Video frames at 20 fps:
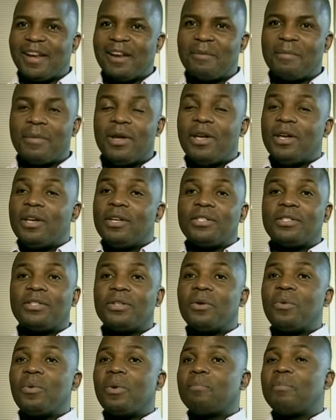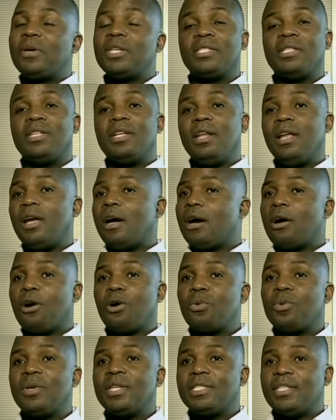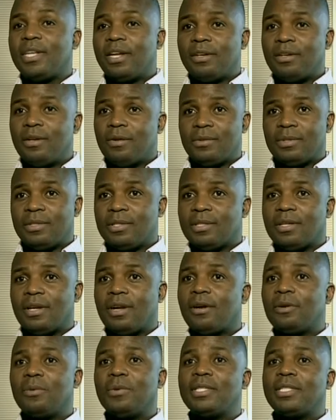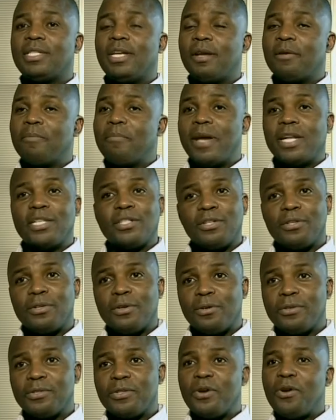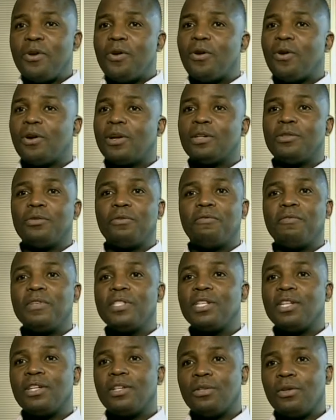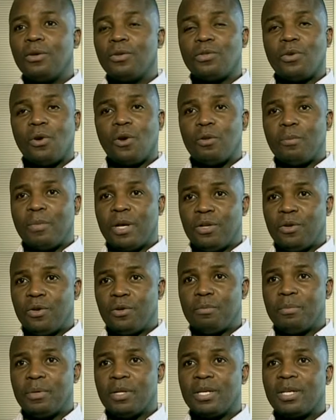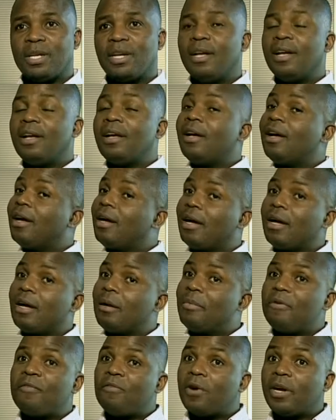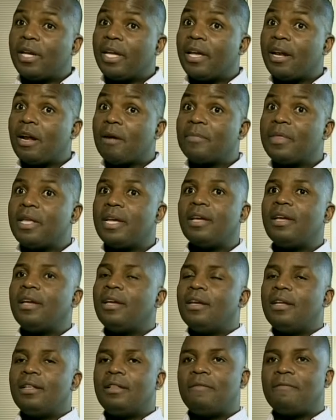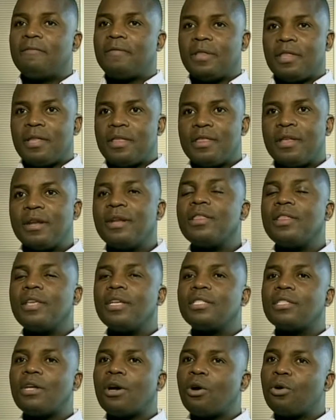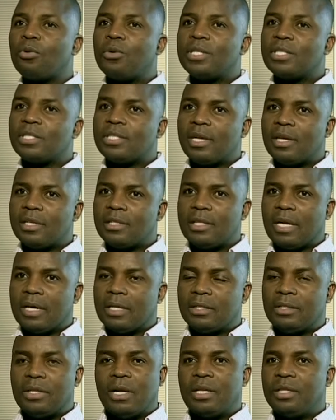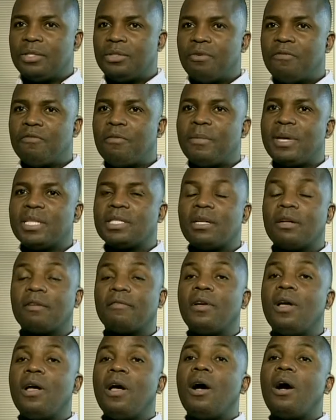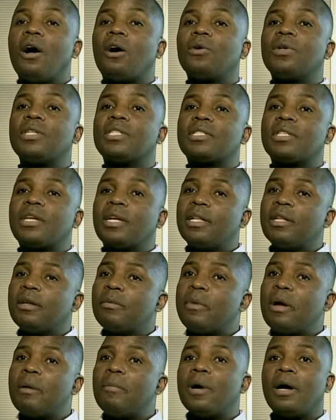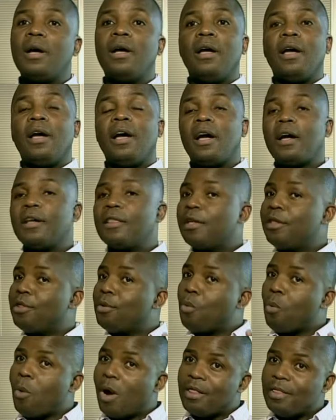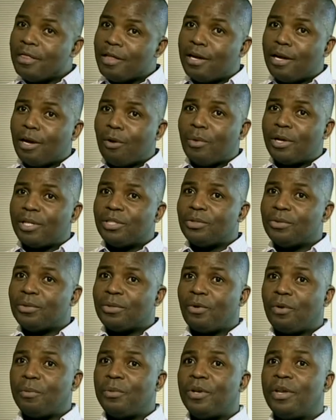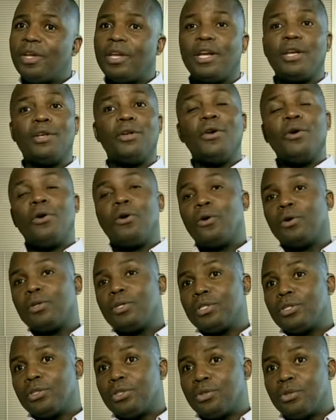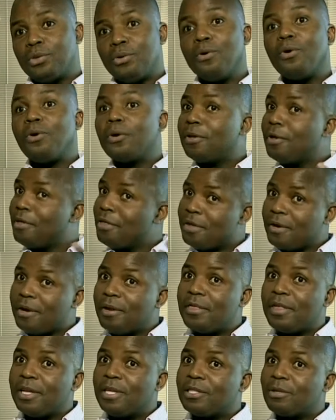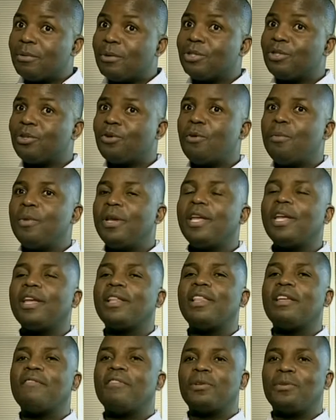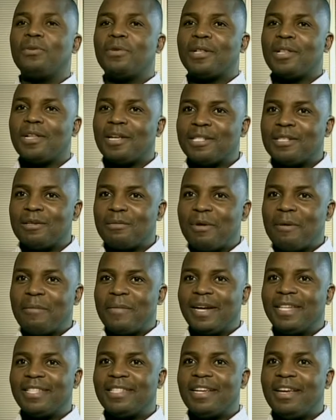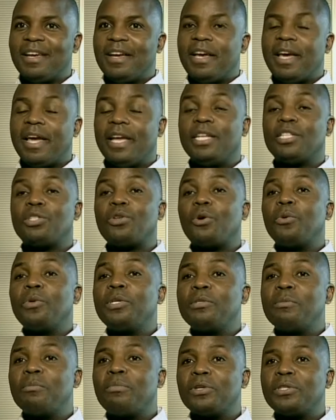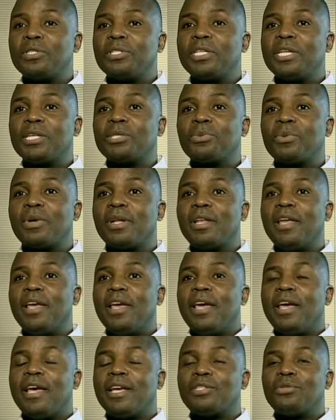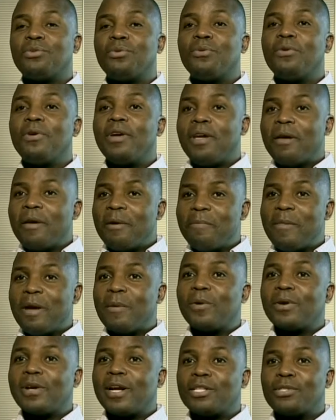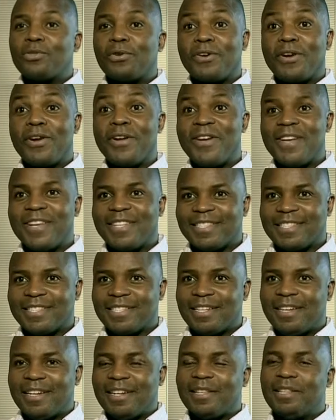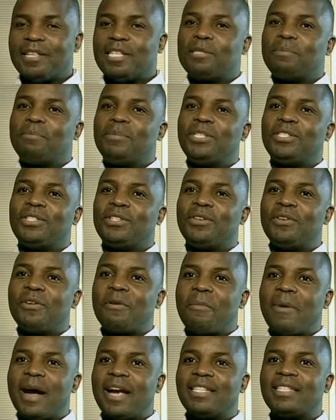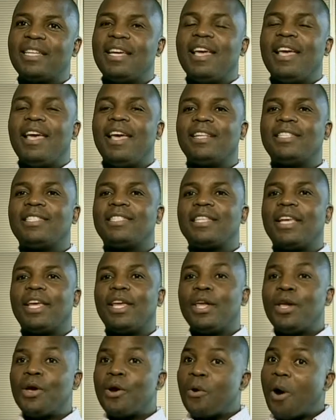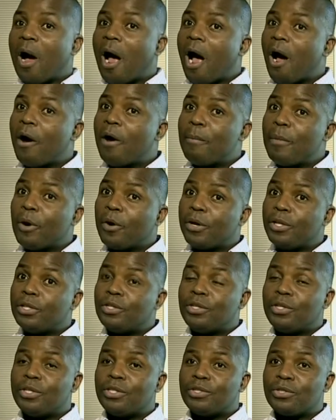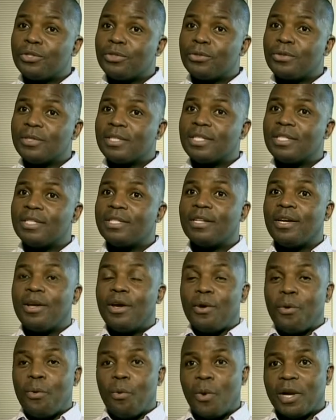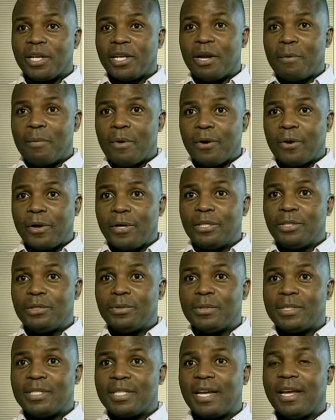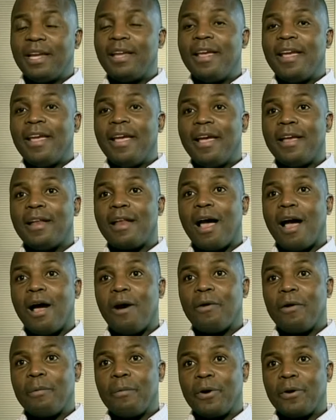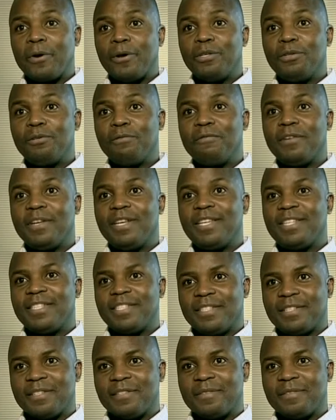up. So personally, I always take notes. I always take mental notes or I do physical note on my notebook. Uh, before I get up there, the, the three things I always try and uh, uh, do for myself, I always try and remember either the one thing I want to communicate or the two or the three things I want to communicate, never to clutter my mind. And it's always important as well as to memorize or rehearse the speech in your mind and say, how am I going to introduce it? What am I going to say? And how am I going to finish?